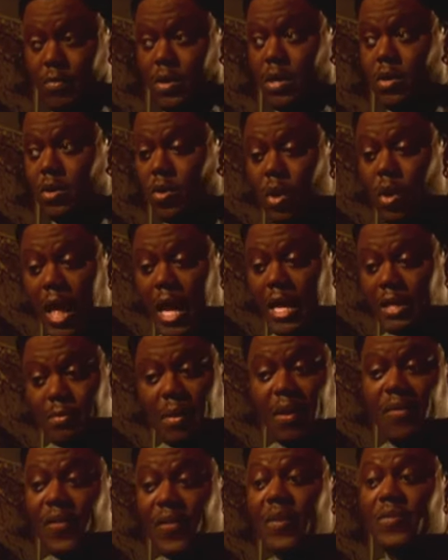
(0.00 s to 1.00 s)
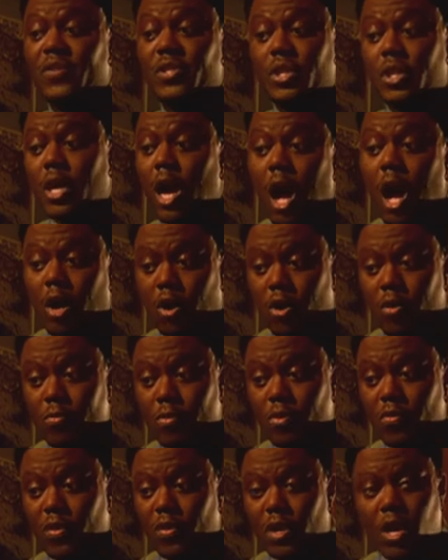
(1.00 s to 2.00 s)
well, Cooley High's my favorite Chicago
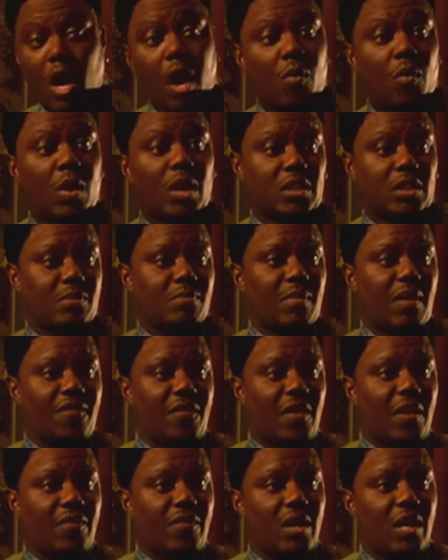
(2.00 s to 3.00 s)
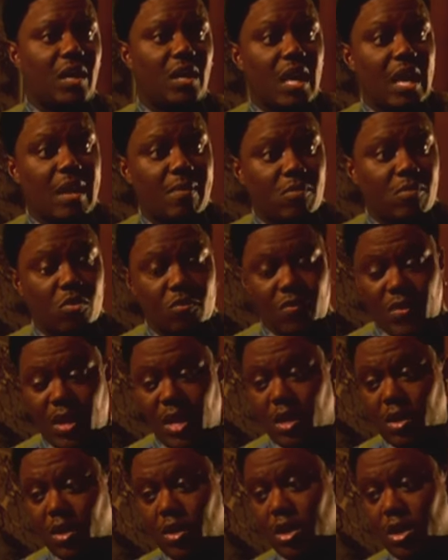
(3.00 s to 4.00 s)
movie. Car Wash is my favorite L.A. movie. And
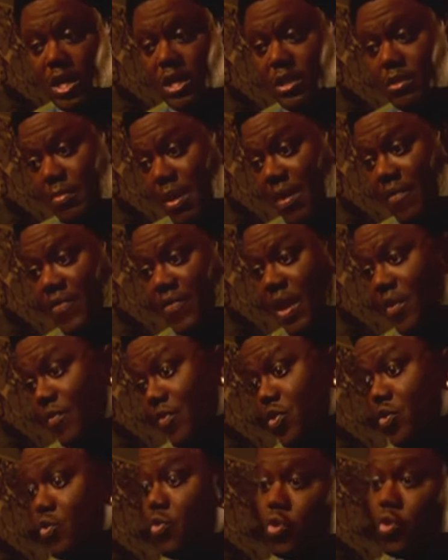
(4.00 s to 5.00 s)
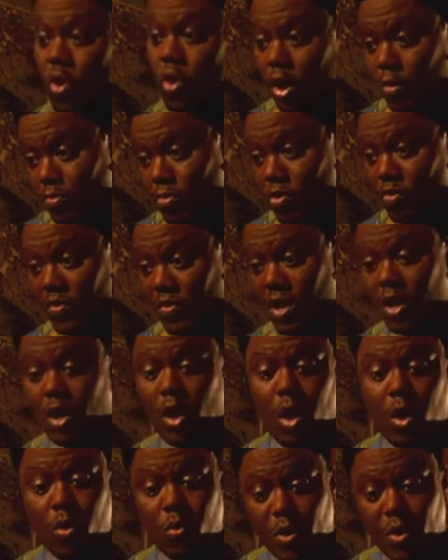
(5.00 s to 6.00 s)
Claudine's my favorite New York movie,
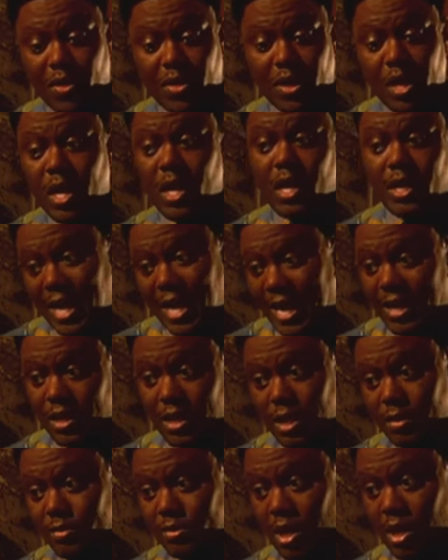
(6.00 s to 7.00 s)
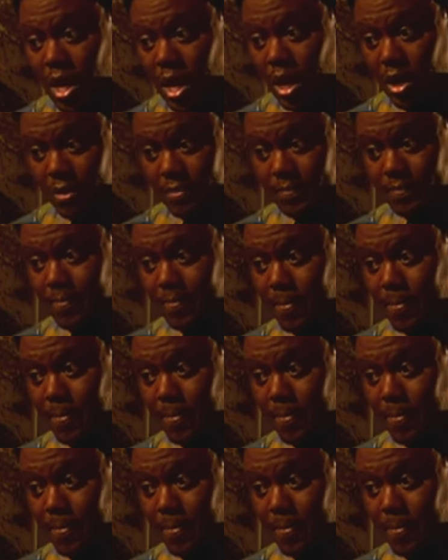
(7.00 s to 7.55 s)
along with Cotton Comes to Harlem.